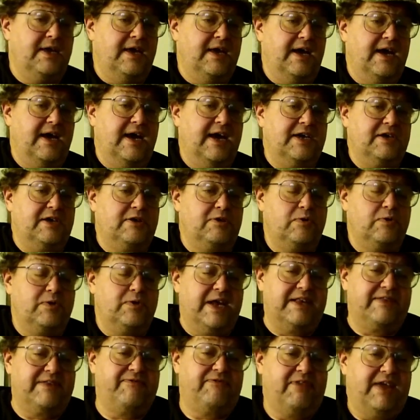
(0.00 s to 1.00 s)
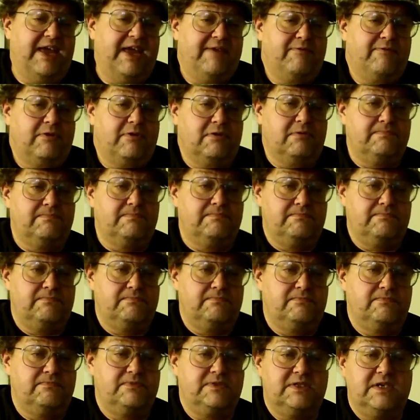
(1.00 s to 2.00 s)
You do get flavor,
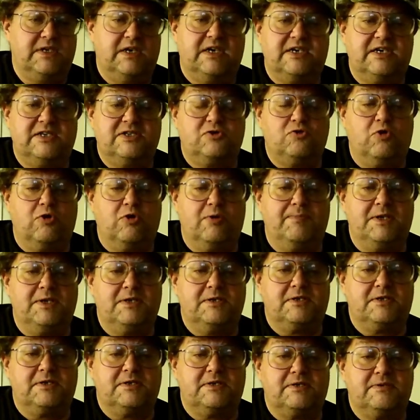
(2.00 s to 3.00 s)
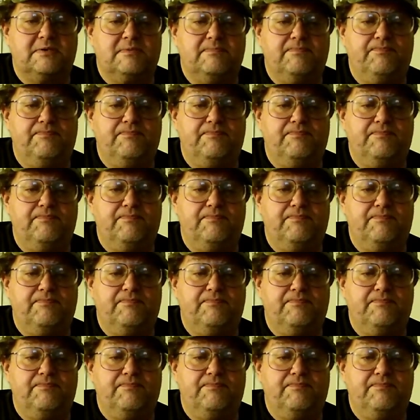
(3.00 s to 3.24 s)
assortments,